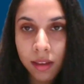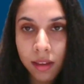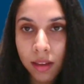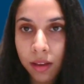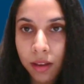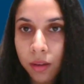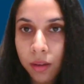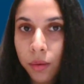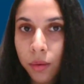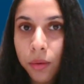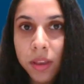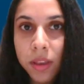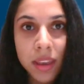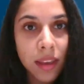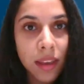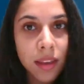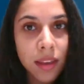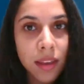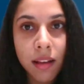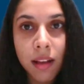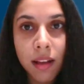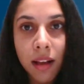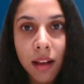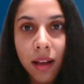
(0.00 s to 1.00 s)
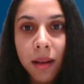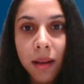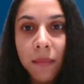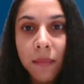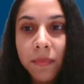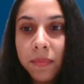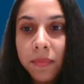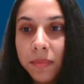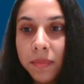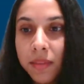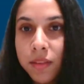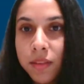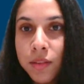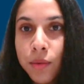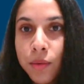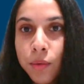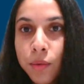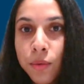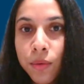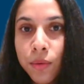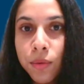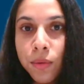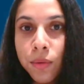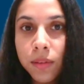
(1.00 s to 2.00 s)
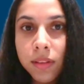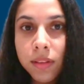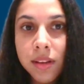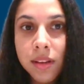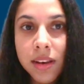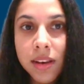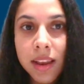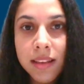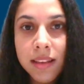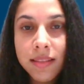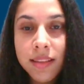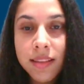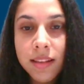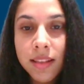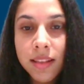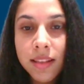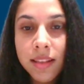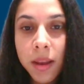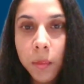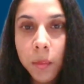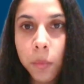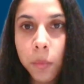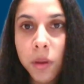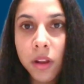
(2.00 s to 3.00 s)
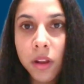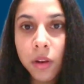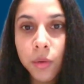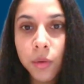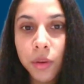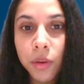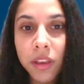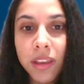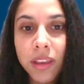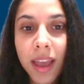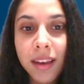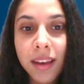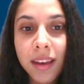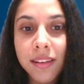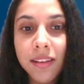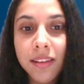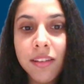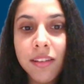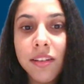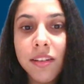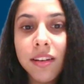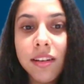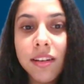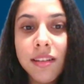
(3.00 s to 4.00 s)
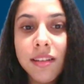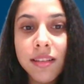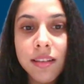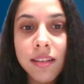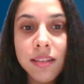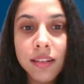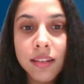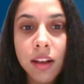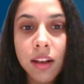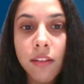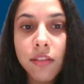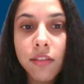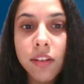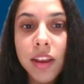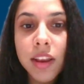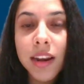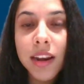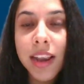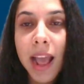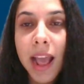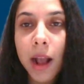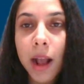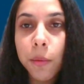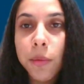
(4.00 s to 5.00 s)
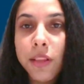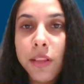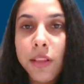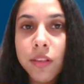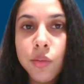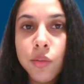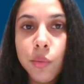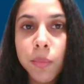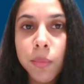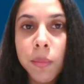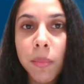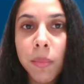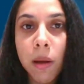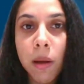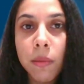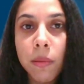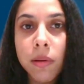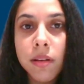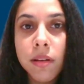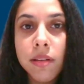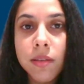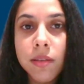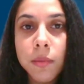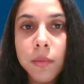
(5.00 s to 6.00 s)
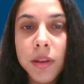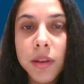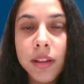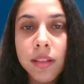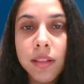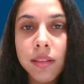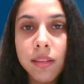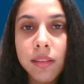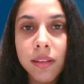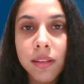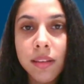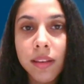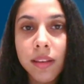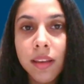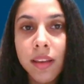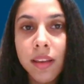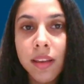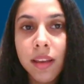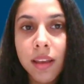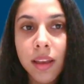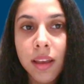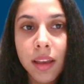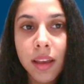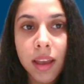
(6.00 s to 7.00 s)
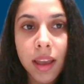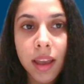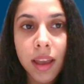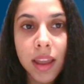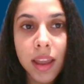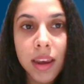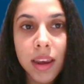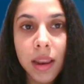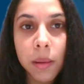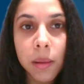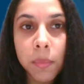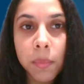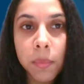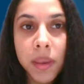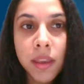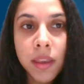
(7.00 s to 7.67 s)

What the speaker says: Okay, so the lesson that we're looking at here is discovering language superpowers with NLP.